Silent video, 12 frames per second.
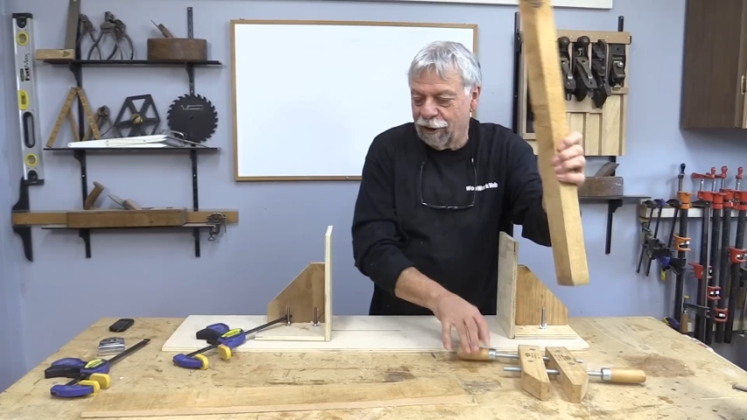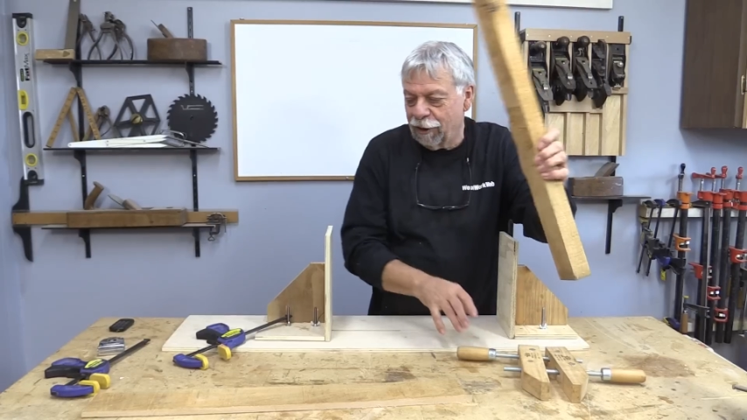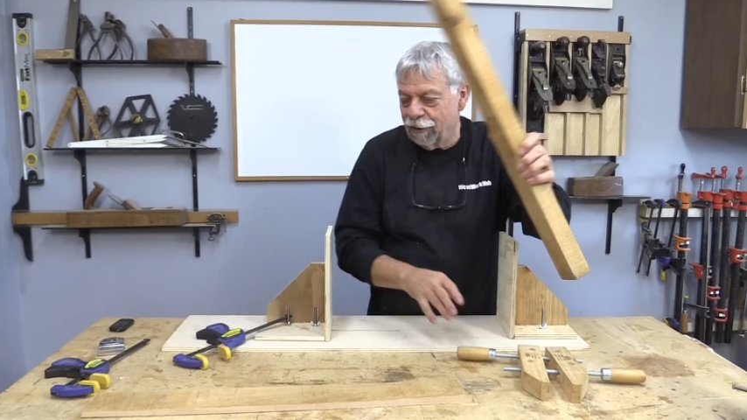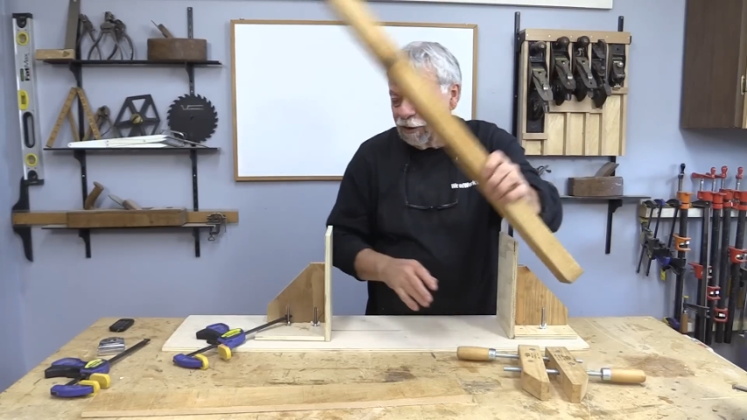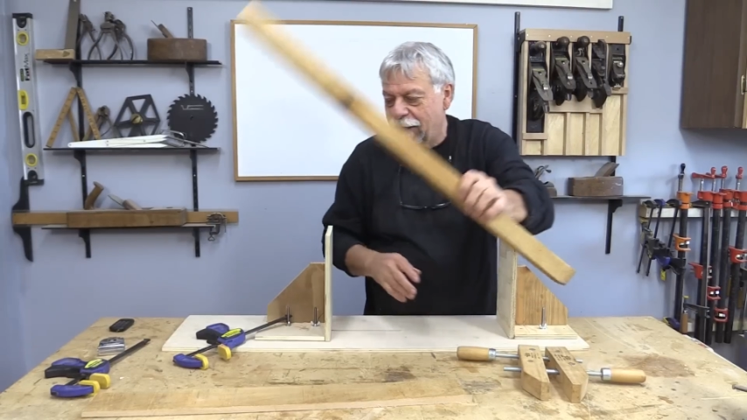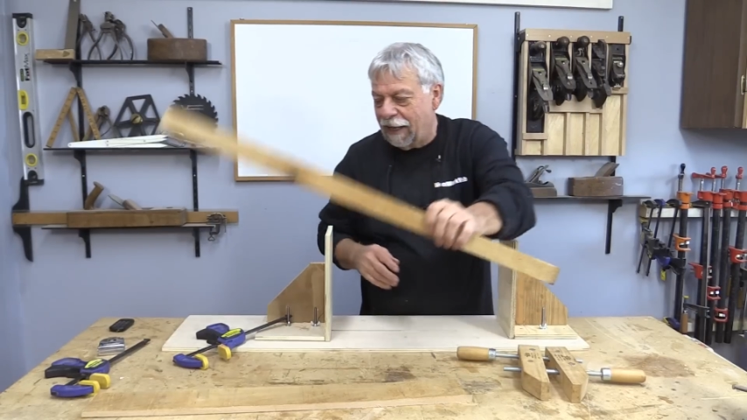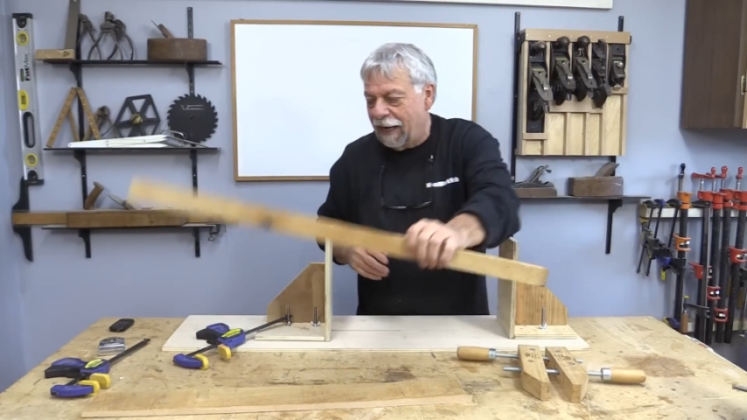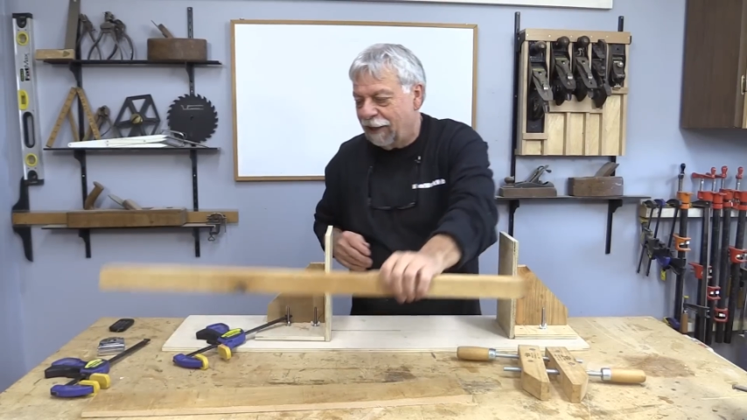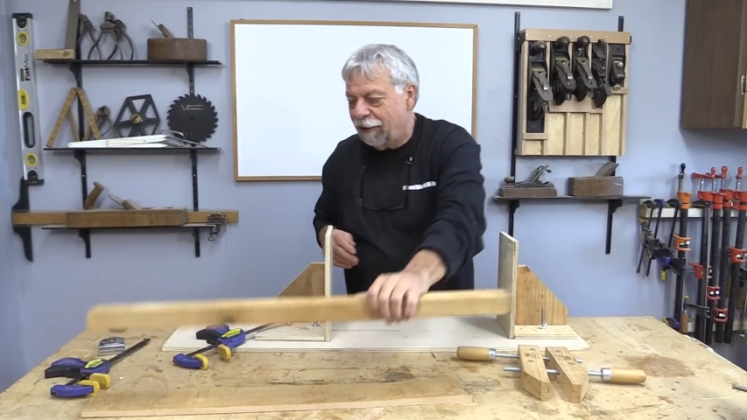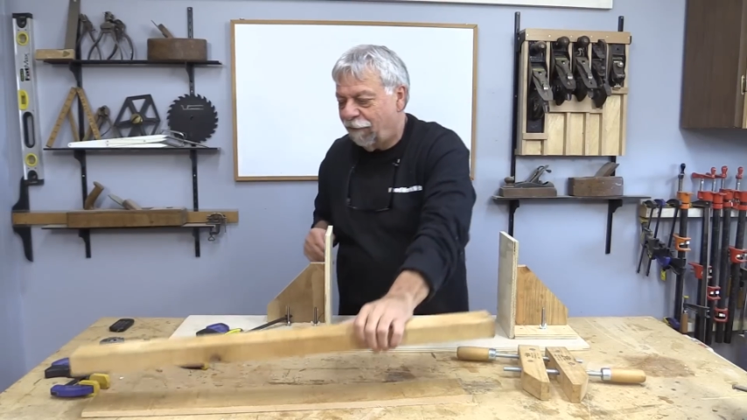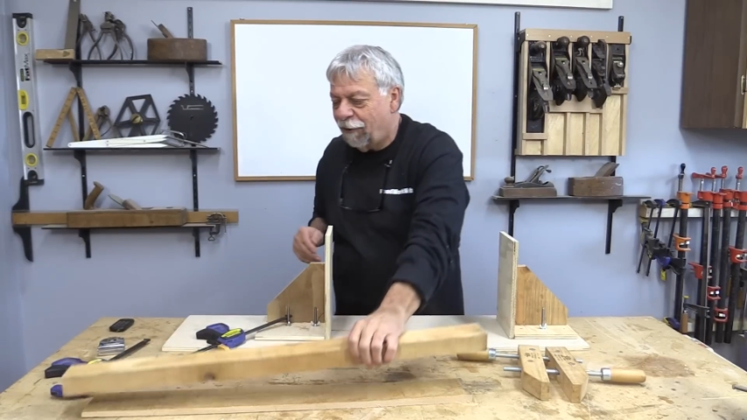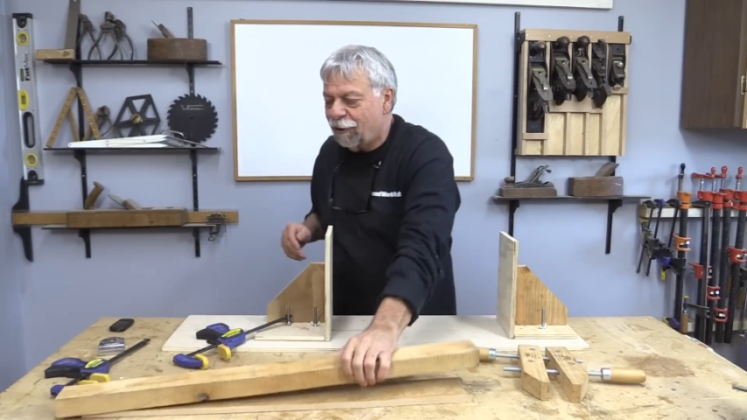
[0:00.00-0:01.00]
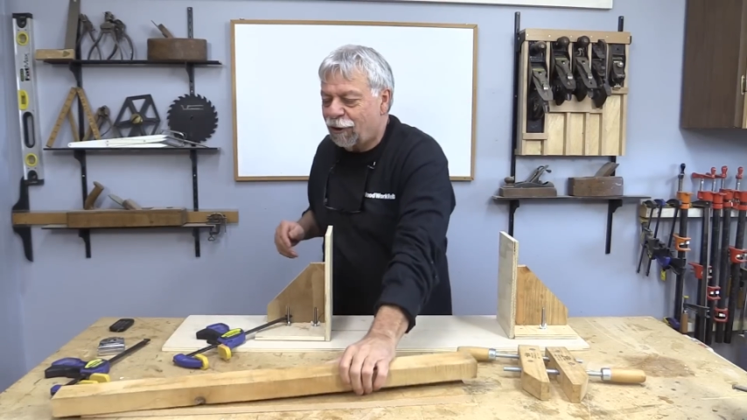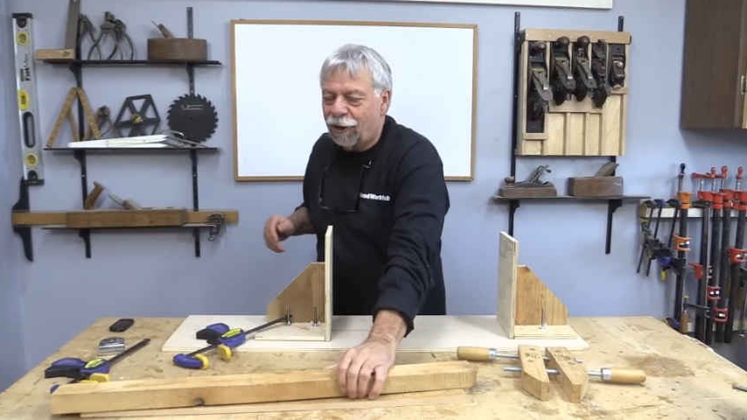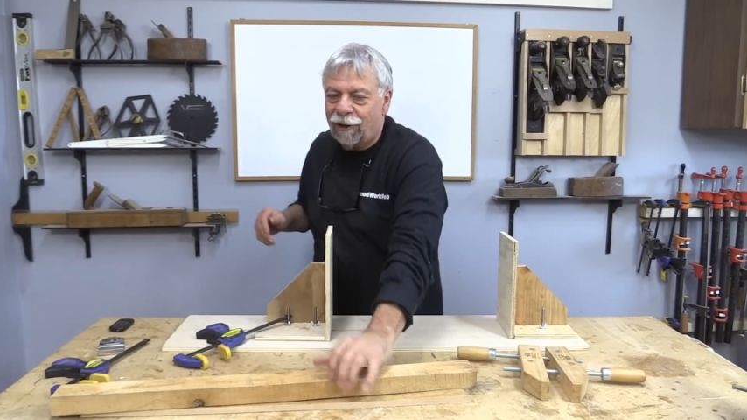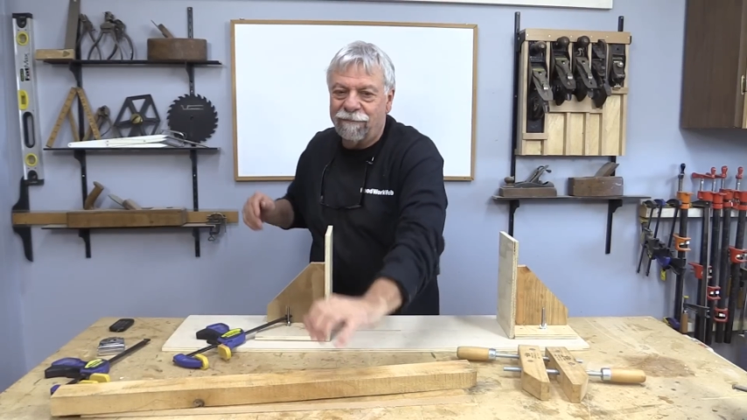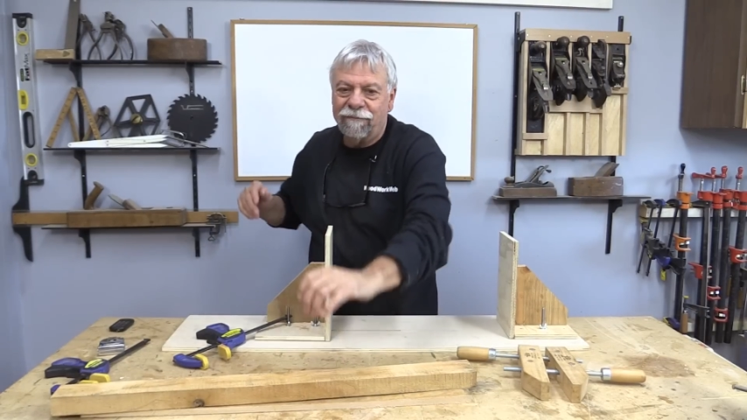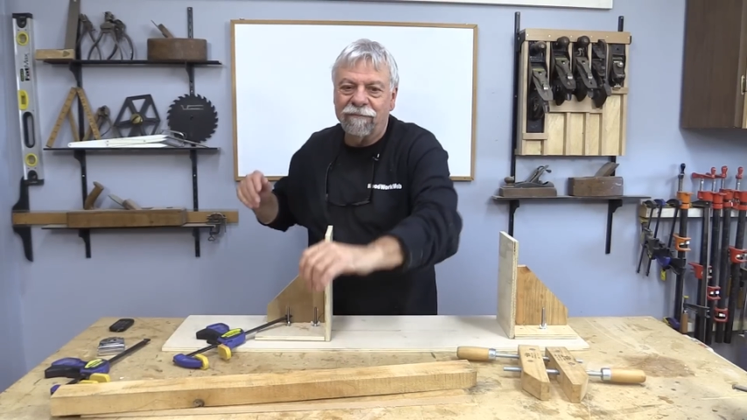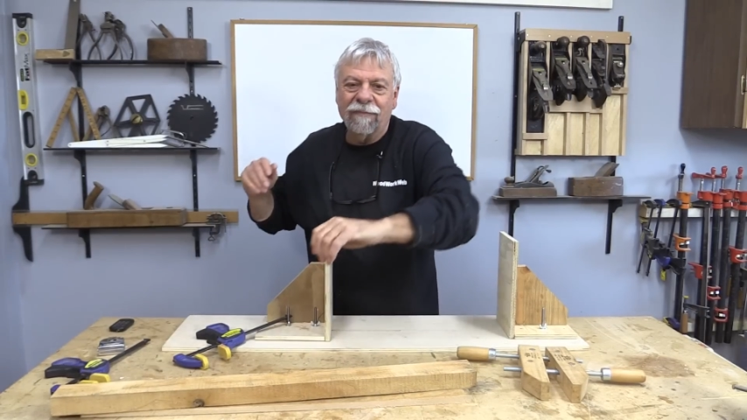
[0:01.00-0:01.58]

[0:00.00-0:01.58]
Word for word: to using that in the future.